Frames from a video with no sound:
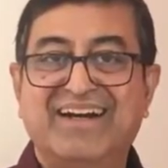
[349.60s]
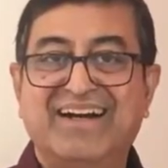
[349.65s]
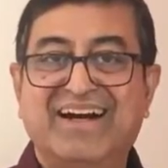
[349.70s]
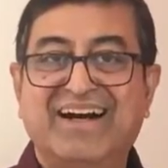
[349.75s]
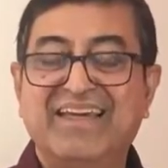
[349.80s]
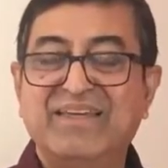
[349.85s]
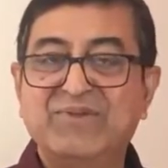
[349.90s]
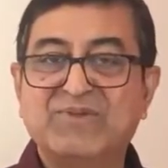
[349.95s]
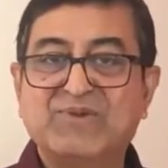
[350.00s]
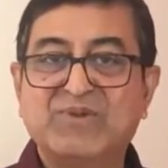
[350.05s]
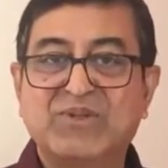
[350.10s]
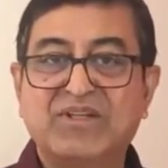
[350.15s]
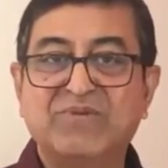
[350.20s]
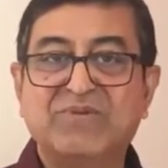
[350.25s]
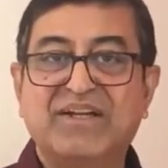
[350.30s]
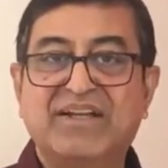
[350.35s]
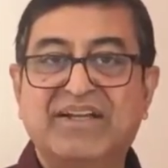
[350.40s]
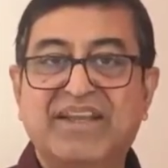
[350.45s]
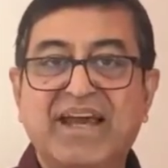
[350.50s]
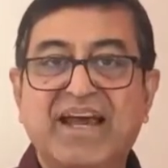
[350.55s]
I used to give
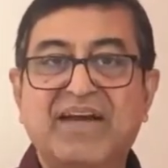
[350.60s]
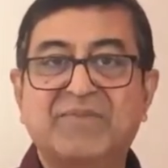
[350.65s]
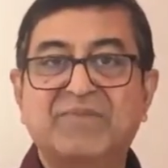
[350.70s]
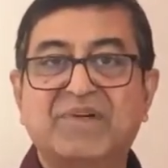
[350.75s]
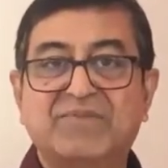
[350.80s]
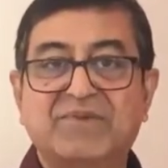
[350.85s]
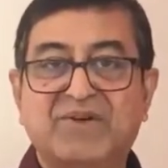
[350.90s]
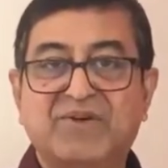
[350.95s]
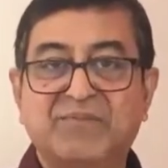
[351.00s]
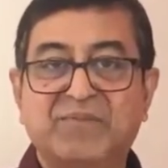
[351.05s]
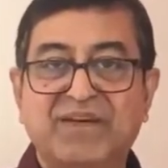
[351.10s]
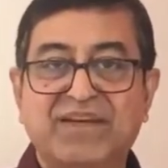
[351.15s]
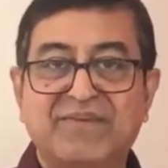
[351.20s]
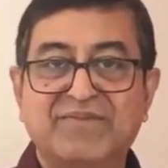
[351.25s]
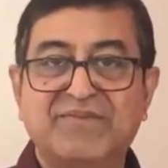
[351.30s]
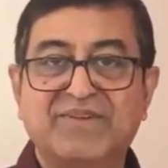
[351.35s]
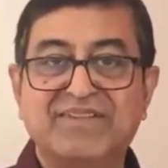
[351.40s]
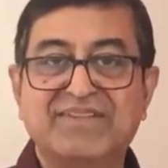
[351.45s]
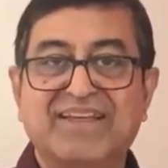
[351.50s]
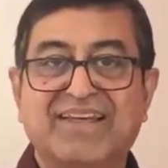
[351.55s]
a damn about my
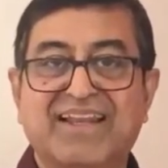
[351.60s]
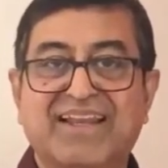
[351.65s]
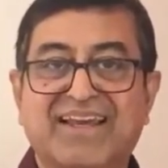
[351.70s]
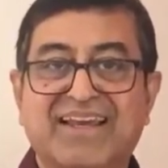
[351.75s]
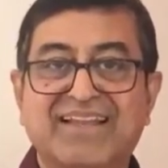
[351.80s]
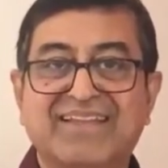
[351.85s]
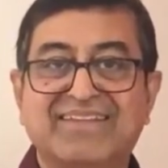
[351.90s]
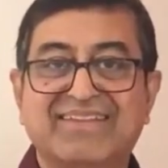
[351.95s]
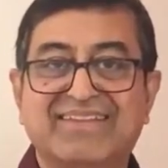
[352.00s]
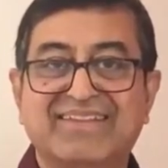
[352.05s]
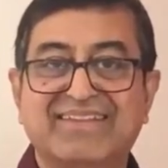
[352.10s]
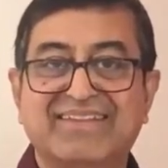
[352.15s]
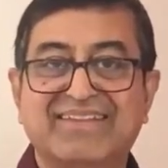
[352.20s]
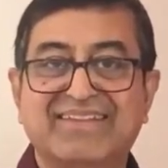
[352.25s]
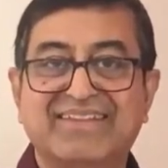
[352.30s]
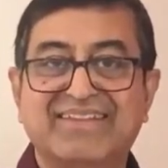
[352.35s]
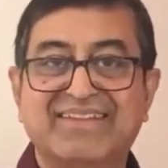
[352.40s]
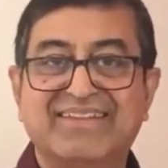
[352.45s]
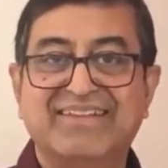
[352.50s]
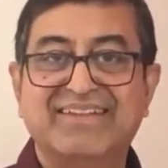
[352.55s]
physical health.
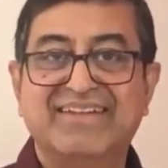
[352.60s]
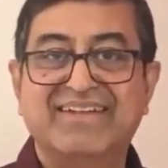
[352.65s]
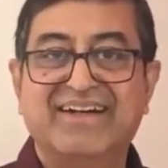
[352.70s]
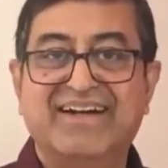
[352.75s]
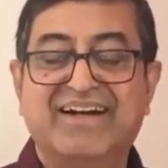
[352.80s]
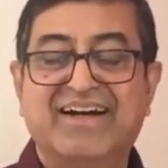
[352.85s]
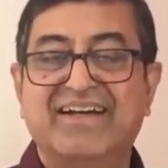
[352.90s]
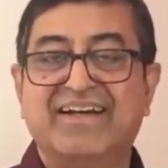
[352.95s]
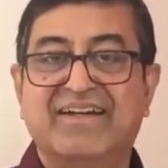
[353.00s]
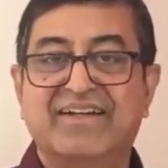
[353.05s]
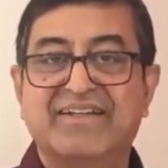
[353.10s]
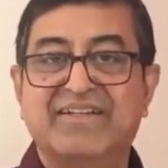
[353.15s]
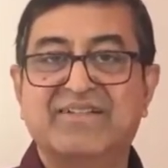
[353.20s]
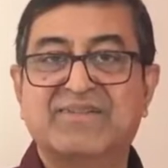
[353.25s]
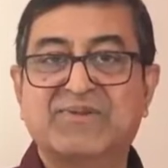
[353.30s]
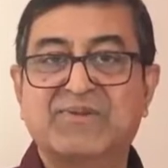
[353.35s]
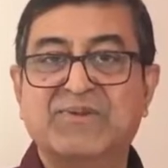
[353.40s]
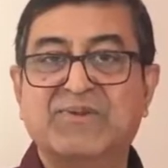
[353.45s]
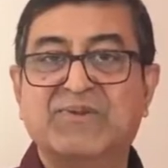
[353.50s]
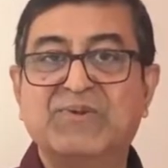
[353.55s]
I
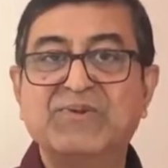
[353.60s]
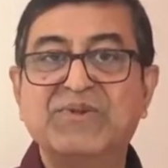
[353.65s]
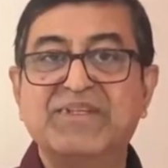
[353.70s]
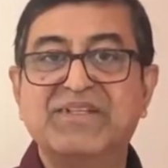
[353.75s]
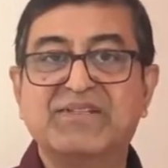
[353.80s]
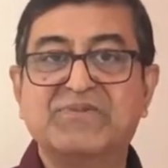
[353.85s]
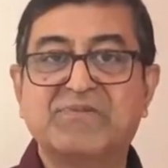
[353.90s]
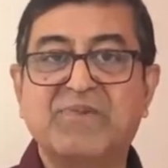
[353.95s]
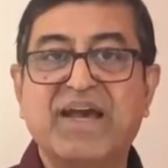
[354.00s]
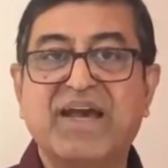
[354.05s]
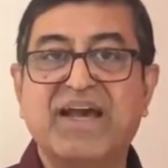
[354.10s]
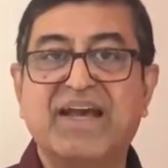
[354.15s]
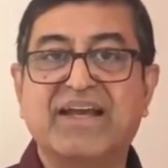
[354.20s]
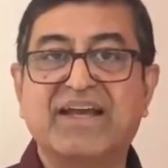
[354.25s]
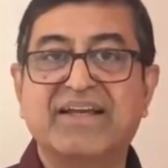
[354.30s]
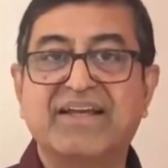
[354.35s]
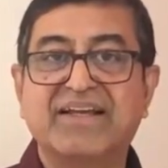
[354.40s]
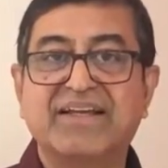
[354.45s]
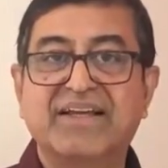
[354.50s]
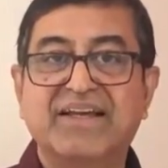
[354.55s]
understood 2 years back,
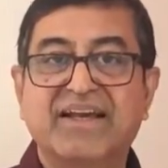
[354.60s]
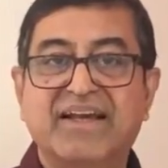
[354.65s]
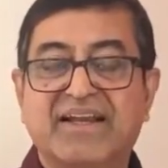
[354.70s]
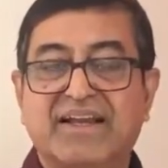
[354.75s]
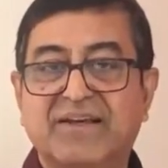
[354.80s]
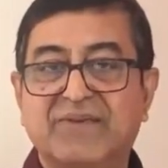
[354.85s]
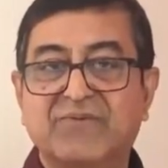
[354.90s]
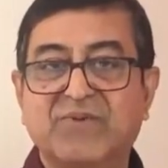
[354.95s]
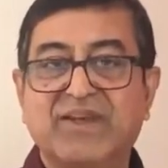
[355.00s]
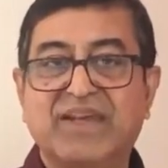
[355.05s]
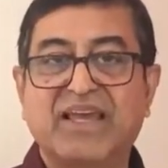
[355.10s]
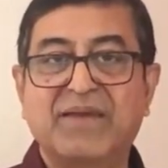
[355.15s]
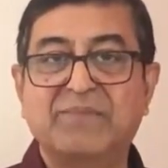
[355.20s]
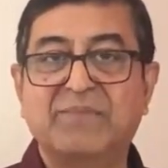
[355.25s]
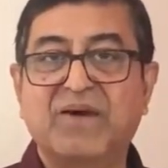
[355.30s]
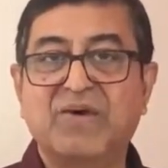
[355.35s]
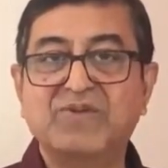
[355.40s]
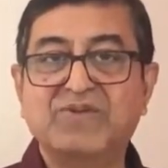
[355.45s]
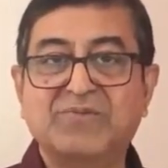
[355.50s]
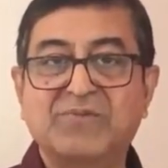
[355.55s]
and when I
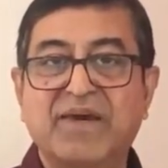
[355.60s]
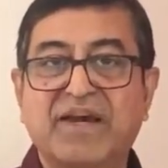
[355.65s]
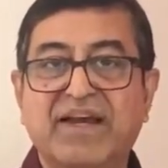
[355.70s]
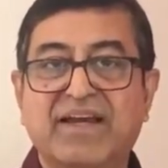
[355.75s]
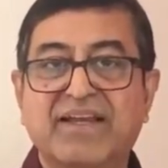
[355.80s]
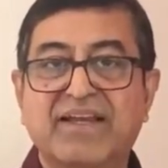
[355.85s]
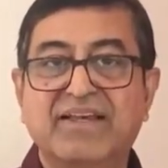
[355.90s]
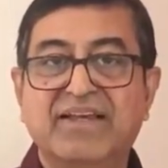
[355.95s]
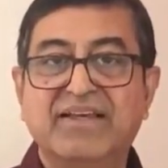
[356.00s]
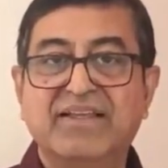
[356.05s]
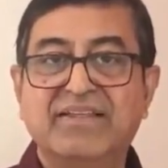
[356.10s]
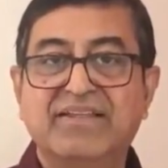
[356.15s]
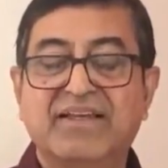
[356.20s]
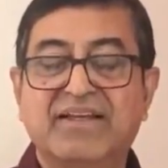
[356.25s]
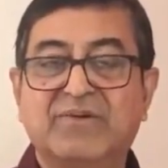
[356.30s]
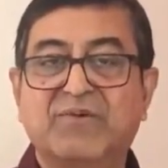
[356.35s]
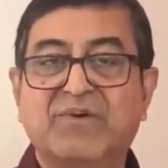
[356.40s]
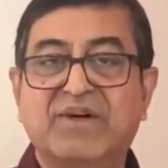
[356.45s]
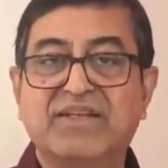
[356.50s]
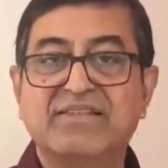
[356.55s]
bounced back,
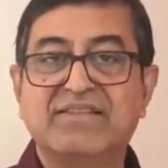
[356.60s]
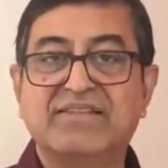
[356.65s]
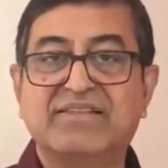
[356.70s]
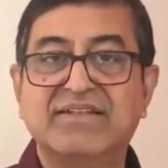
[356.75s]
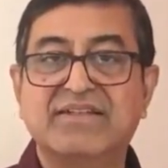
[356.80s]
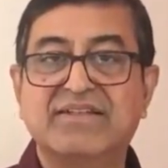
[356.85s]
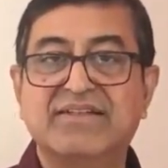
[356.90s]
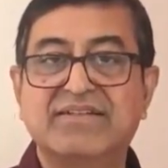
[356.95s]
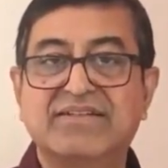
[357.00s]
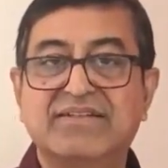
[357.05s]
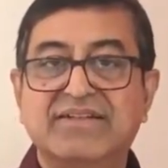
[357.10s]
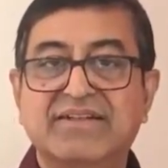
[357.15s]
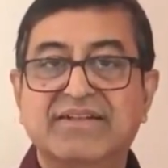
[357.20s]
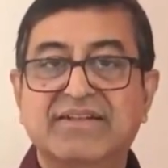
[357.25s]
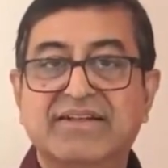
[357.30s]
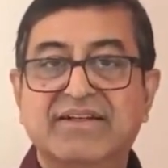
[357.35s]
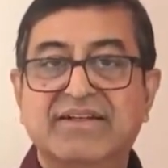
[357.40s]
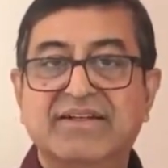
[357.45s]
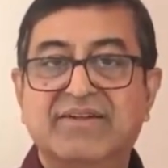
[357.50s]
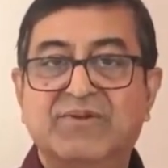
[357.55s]
that what is the
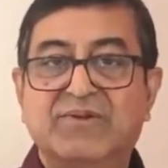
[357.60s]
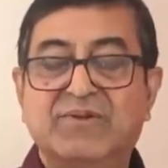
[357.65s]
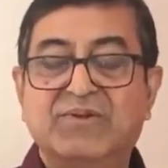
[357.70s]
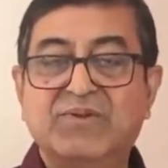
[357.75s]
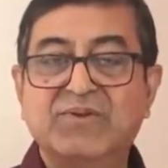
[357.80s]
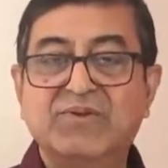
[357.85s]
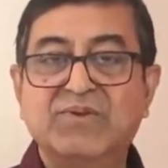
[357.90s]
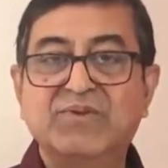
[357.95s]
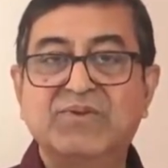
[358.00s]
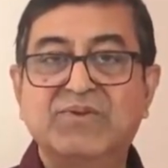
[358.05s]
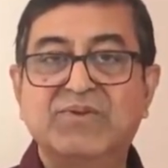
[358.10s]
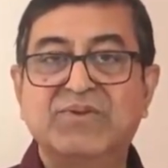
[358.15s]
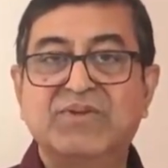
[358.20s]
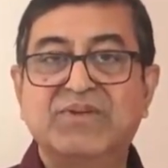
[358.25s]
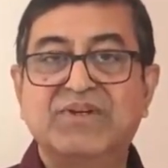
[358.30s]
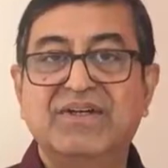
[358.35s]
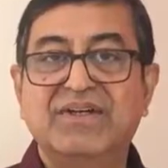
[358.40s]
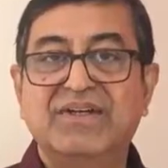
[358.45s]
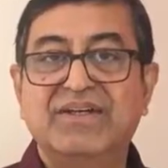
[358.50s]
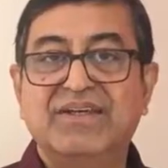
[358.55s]
true
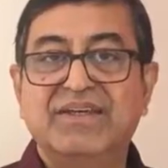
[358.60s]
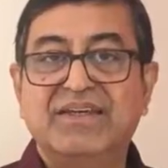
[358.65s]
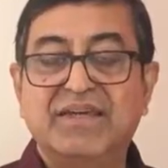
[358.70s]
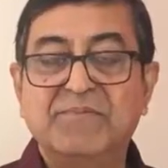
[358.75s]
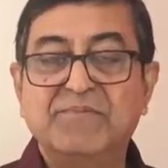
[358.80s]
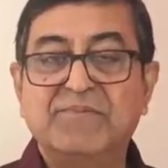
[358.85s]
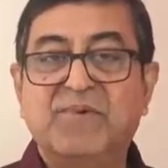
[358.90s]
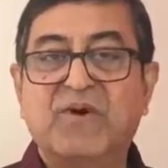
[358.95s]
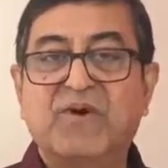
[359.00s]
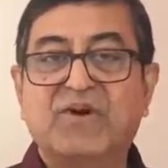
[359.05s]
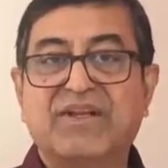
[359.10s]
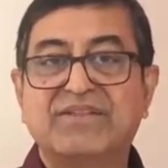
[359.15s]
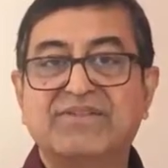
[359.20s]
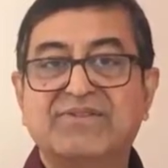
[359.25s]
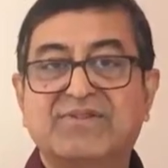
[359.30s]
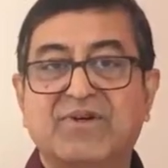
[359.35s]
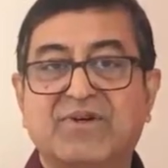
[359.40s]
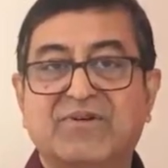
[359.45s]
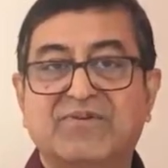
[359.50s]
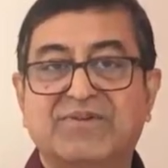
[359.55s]

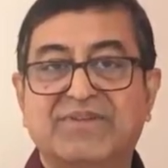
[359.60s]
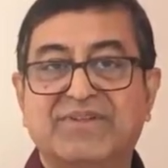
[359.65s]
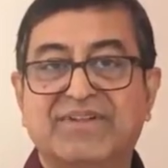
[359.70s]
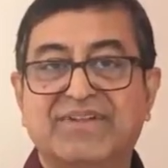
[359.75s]
importance of